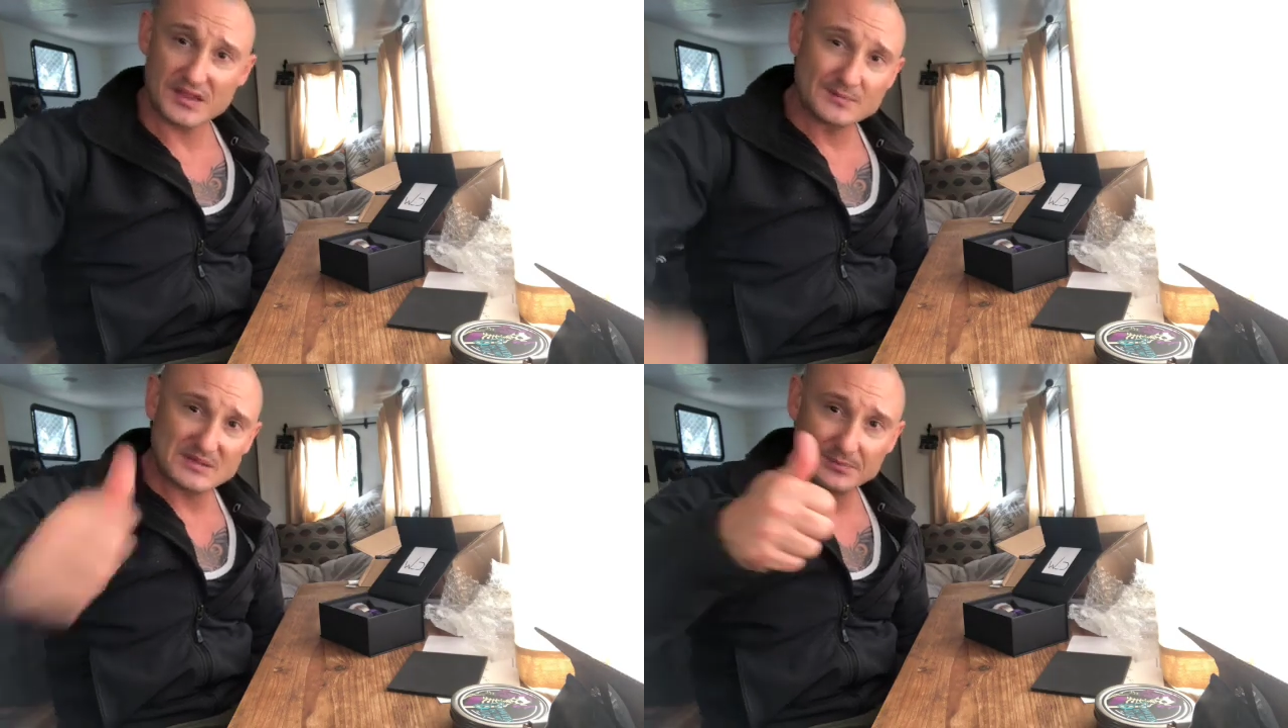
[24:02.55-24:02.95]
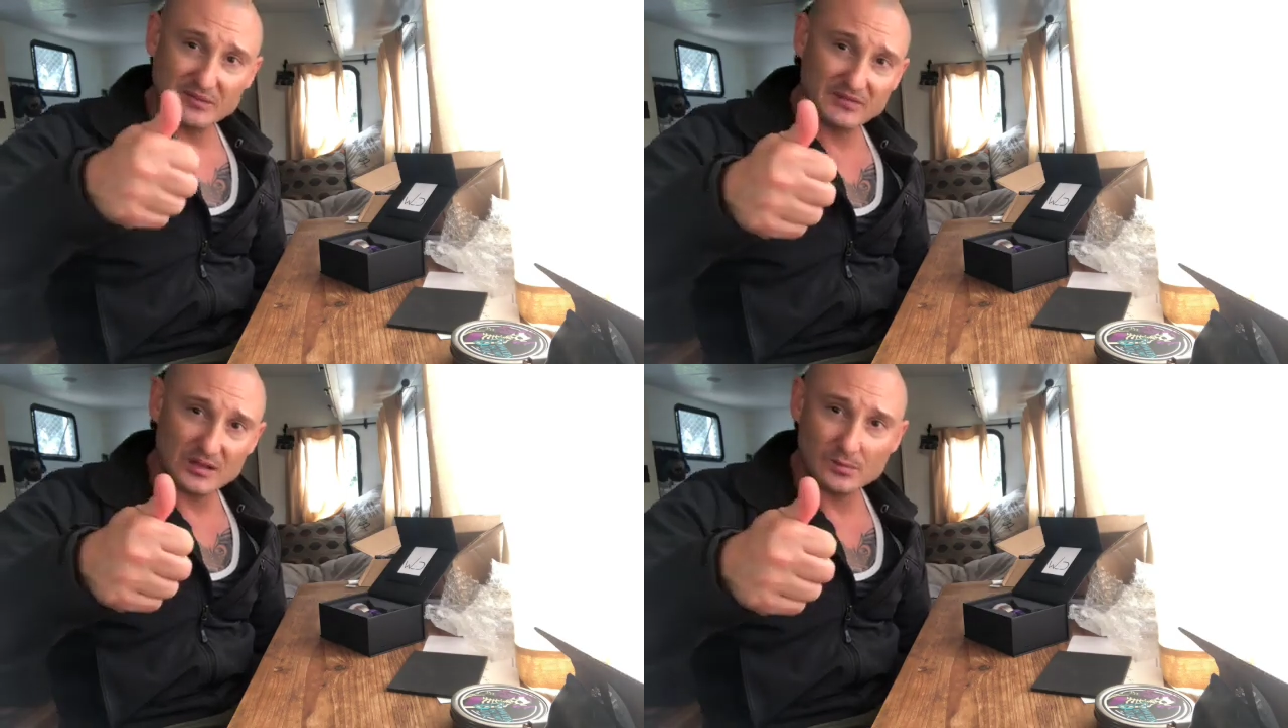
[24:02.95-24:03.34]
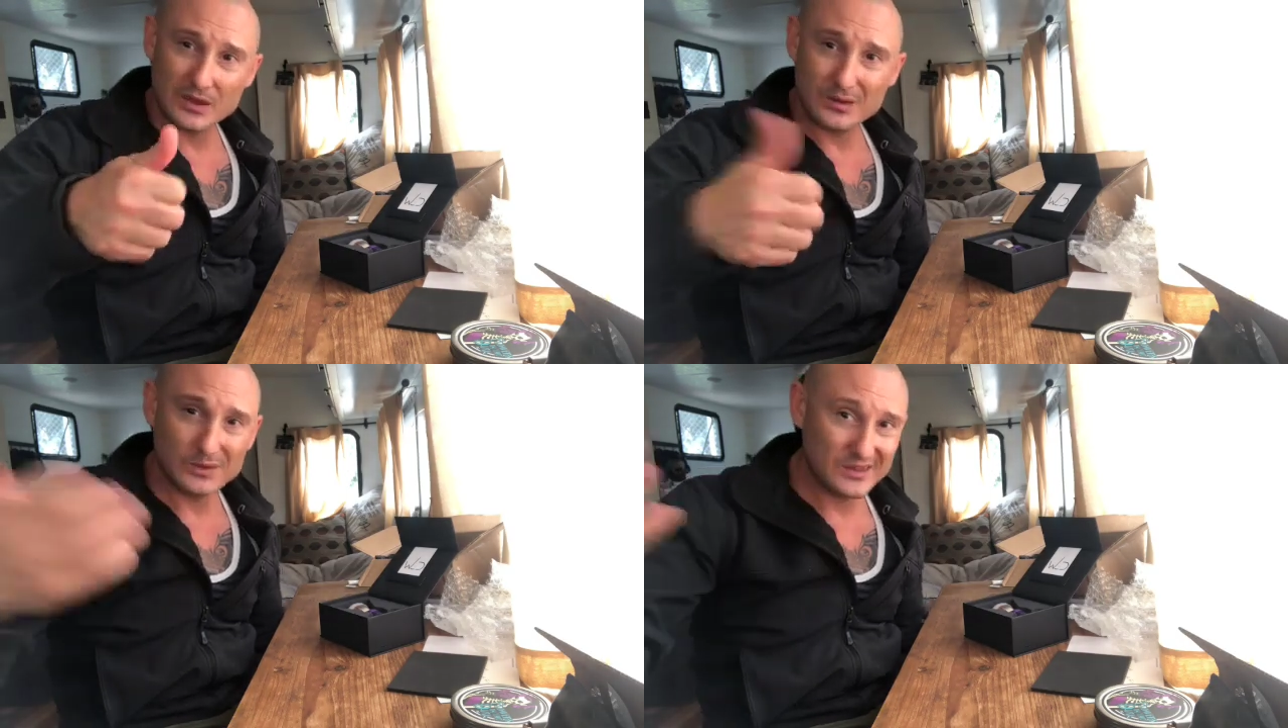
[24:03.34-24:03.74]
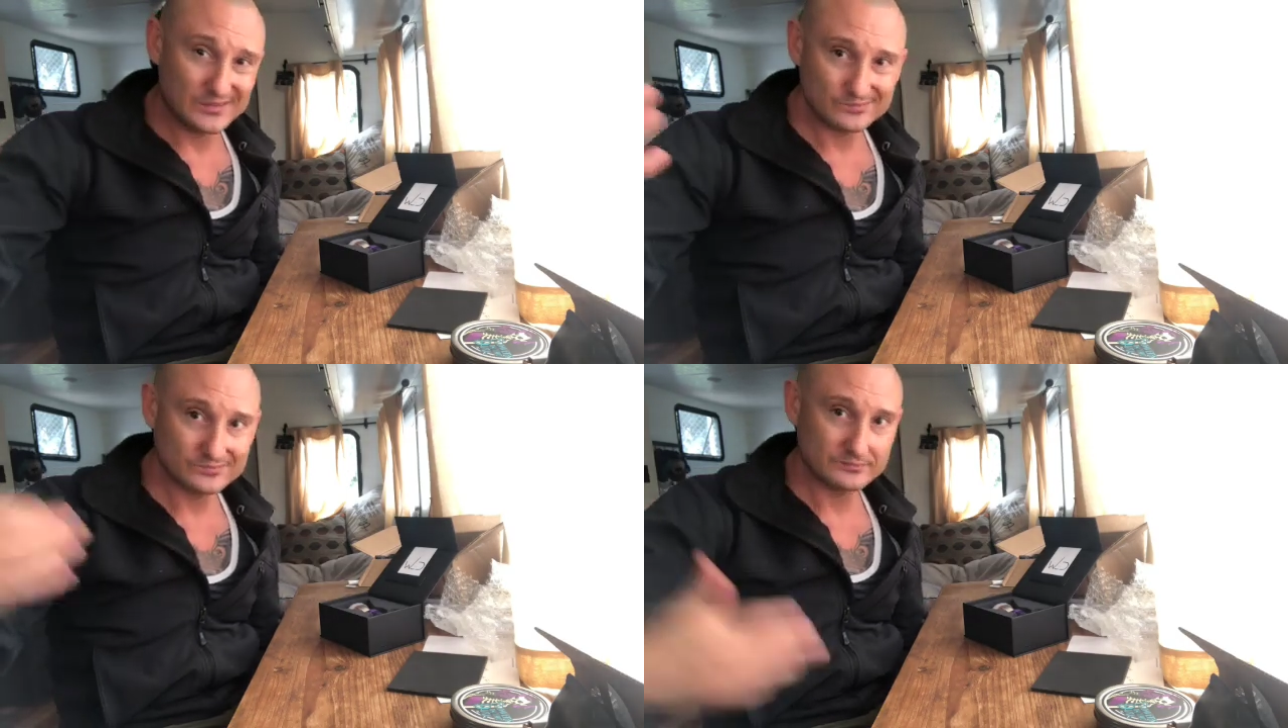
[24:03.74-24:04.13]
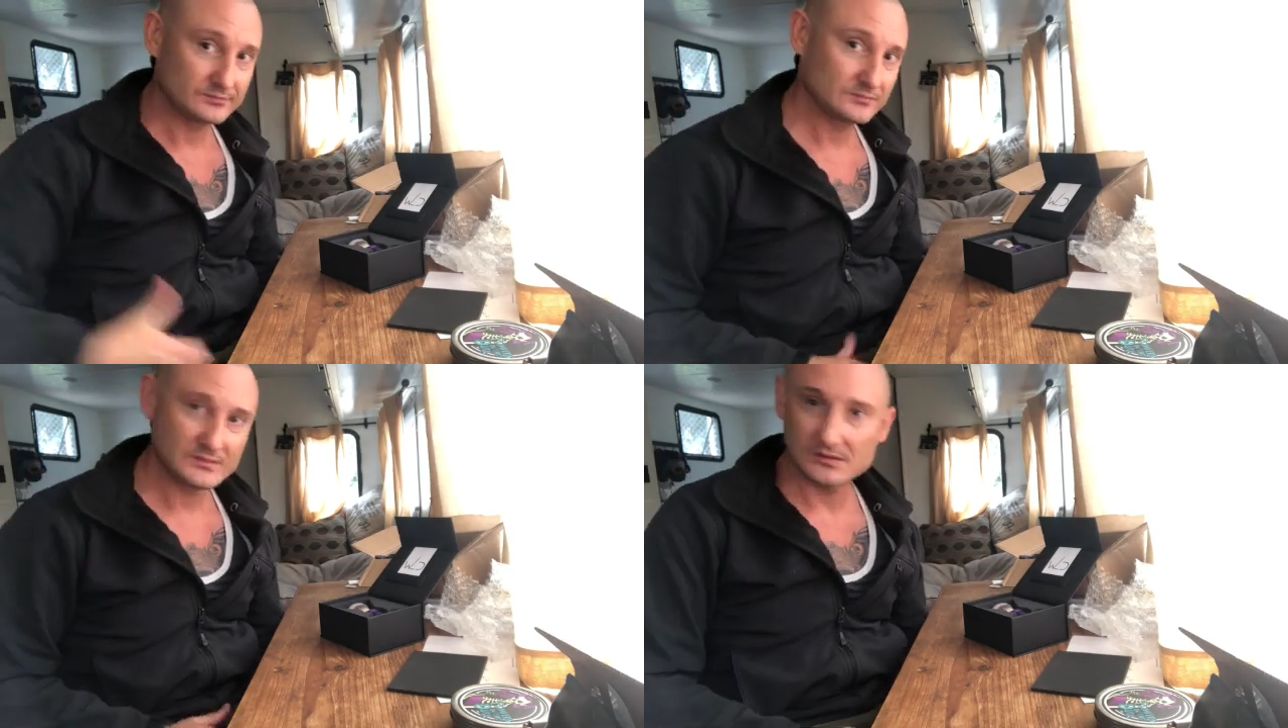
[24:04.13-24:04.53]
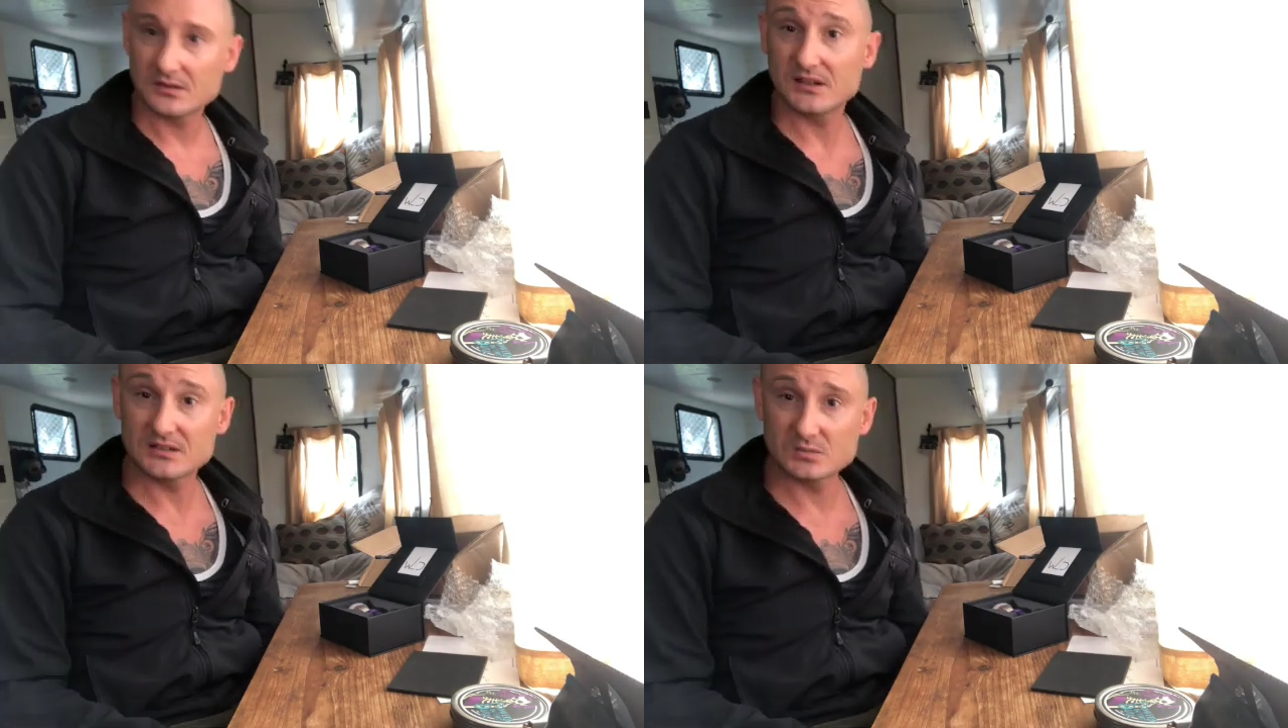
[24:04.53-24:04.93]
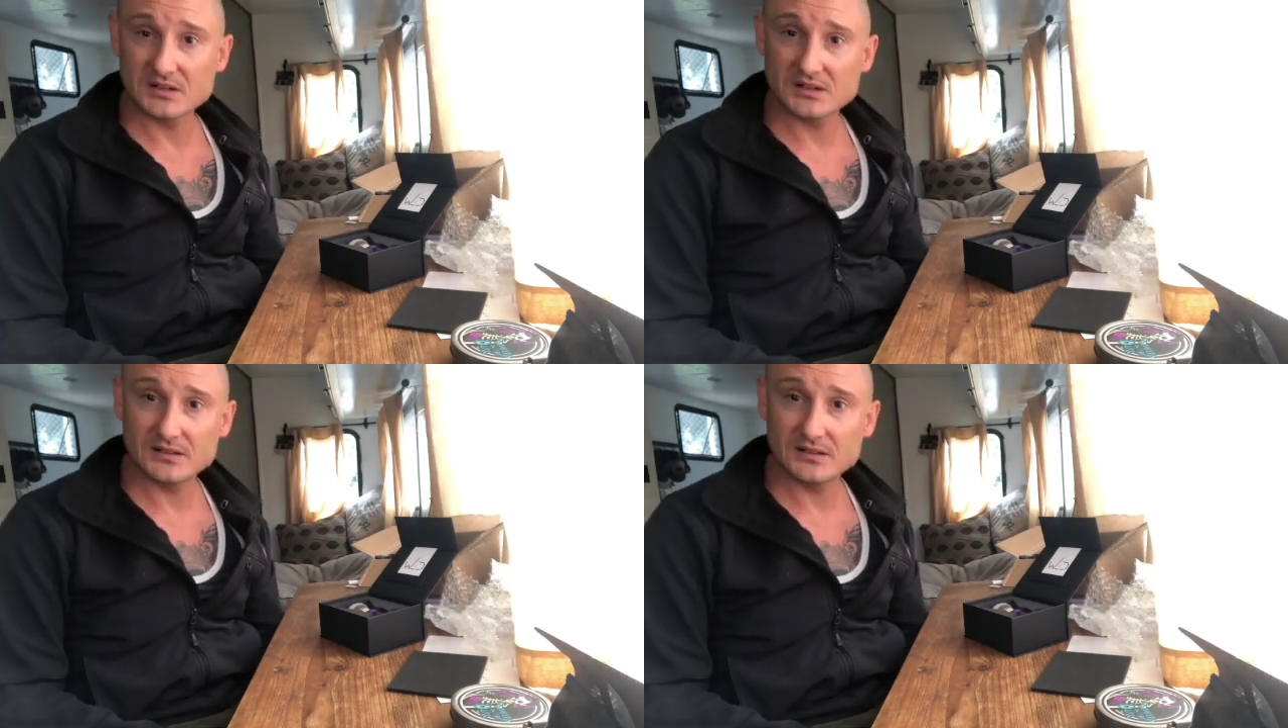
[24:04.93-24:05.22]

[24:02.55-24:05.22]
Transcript: Thumbs up the video maybe. Is what it